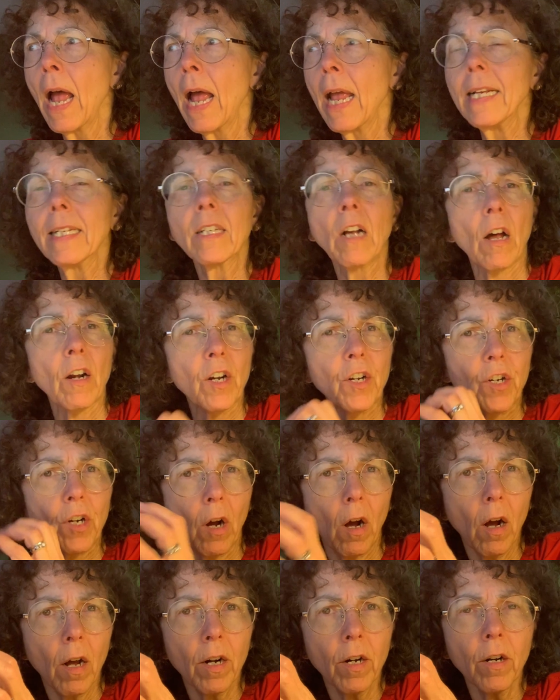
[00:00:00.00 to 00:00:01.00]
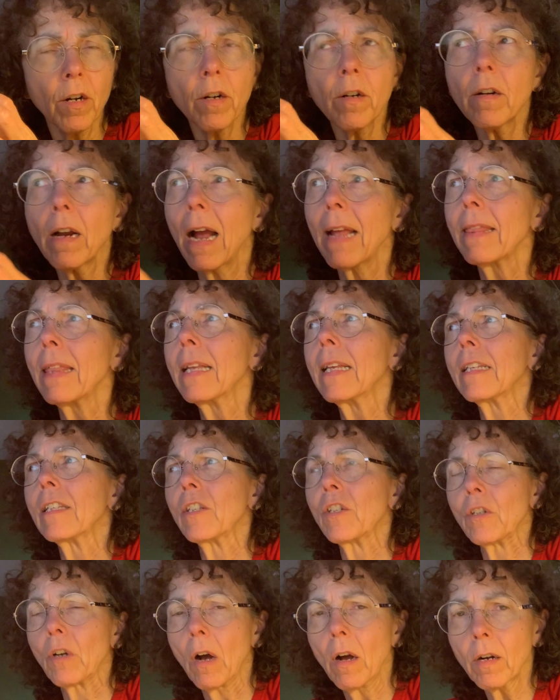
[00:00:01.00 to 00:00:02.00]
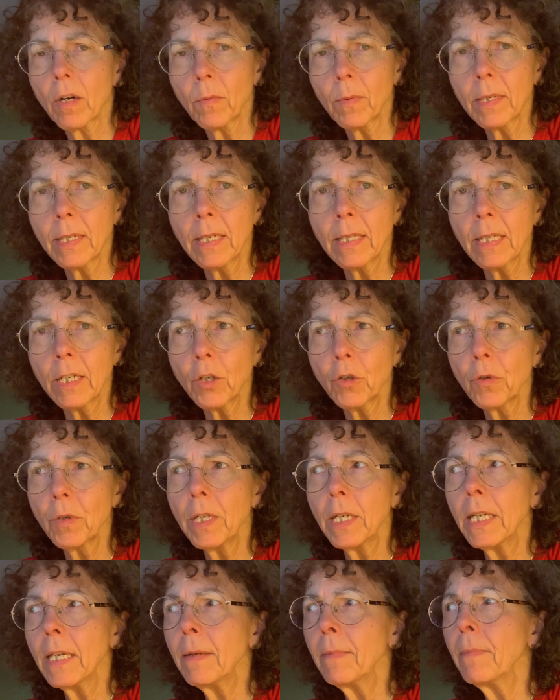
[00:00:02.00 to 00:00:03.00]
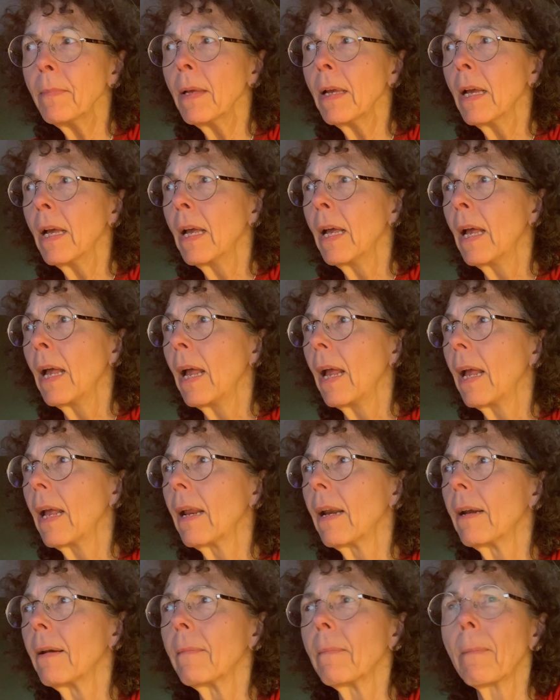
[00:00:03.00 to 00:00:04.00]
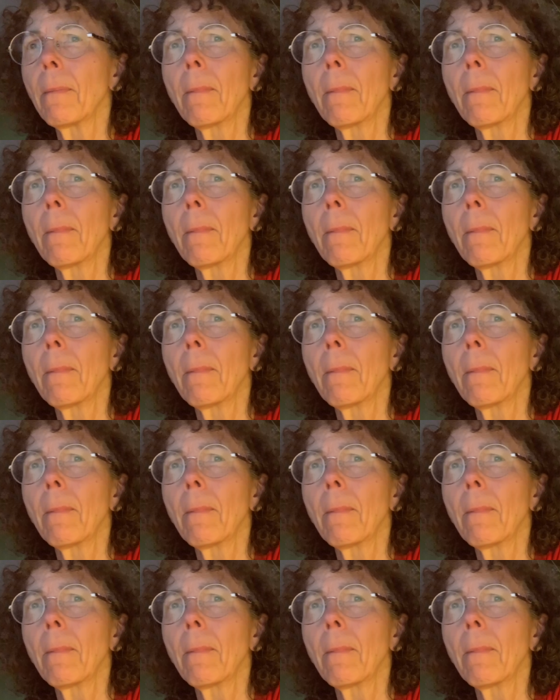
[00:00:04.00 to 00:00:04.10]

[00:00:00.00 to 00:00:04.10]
He's got a daughter. I think his daughter was in the dream. And